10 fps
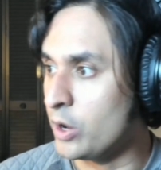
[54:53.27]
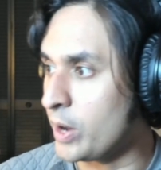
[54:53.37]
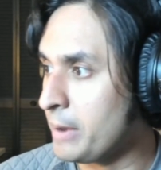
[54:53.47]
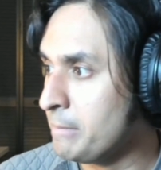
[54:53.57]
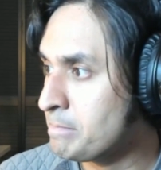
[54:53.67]

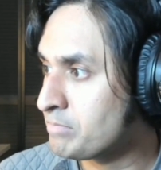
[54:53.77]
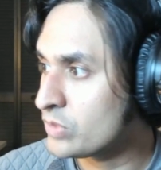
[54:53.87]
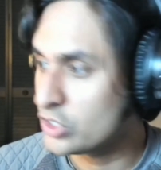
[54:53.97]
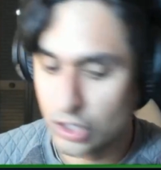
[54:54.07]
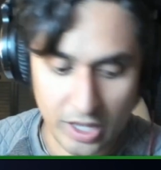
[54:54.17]
Okay.
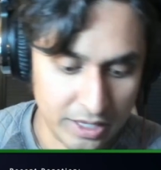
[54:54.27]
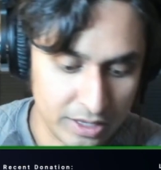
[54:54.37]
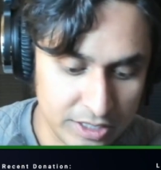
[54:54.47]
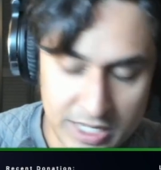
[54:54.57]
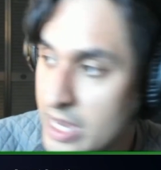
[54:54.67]
So like
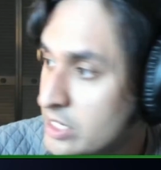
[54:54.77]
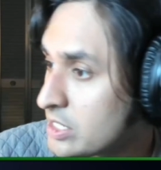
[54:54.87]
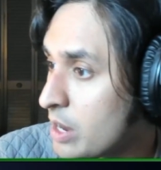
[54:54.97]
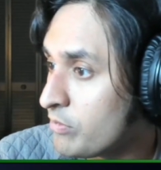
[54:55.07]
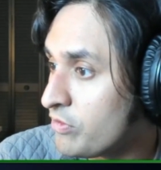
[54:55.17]

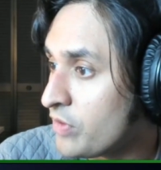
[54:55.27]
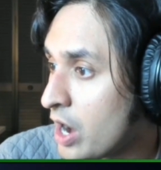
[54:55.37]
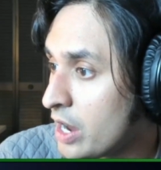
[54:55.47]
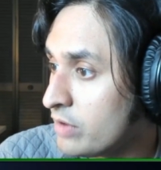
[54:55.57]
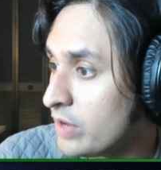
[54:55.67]

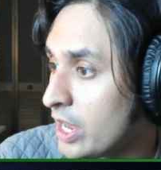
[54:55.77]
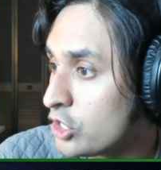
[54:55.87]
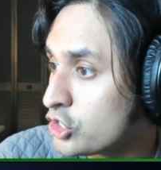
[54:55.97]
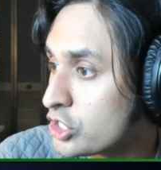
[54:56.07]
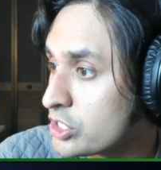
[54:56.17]
DSM-5
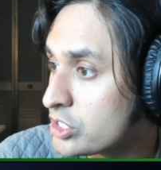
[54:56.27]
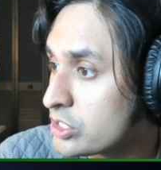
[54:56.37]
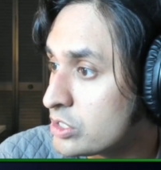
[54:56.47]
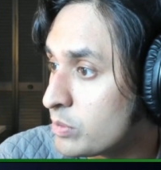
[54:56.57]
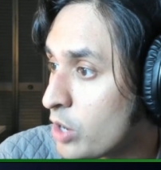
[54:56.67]

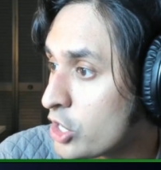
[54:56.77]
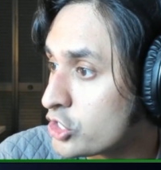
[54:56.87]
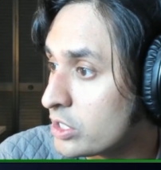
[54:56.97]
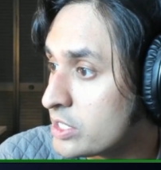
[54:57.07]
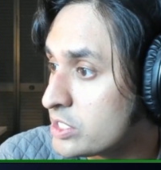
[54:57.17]
anxious depression.